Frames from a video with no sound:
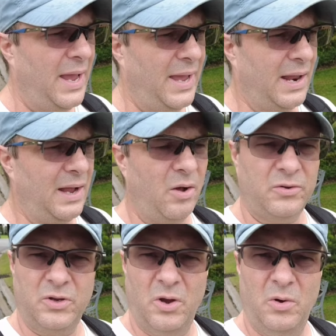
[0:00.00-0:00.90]
And I
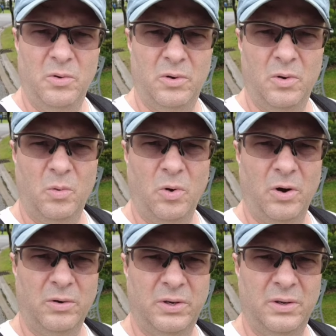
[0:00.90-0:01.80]
also
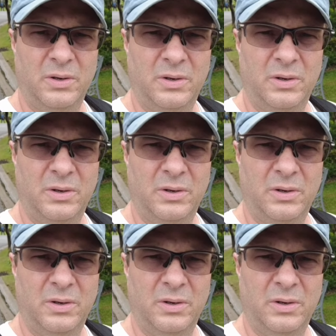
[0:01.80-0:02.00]
worked